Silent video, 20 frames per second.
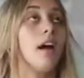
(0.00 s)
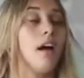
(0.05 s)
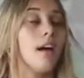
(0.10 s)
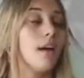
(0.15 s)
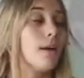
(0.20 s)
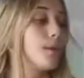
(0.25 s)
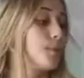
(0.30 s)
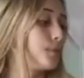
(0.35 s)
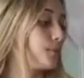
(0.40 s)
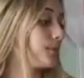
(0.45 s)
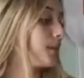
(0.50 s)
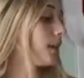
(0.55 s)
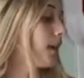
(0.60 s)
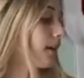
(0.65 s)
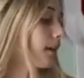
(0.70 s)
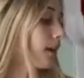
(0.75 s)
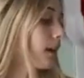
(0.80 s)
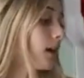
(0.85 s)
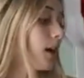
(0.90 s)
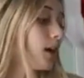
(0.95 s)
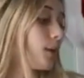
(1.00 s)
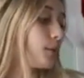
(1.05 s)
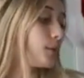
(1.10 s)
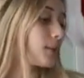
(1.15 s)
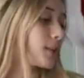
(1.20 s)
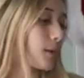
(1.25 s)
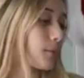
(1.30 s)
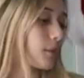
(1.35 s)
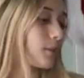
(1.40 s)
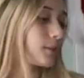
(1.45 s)
Um, yeah,
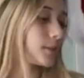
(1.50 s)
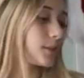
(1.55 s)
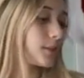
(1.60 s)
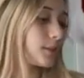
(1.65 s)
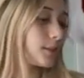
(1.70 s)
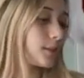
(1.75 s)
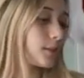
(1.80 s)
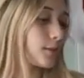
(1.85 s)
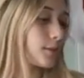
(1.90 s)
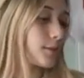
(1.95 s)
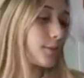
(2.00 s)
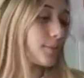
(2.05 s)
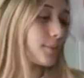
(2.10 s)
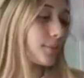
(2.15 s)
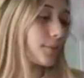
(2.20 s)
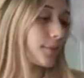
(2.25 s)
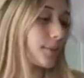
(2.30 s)
which I probably shouldn't do.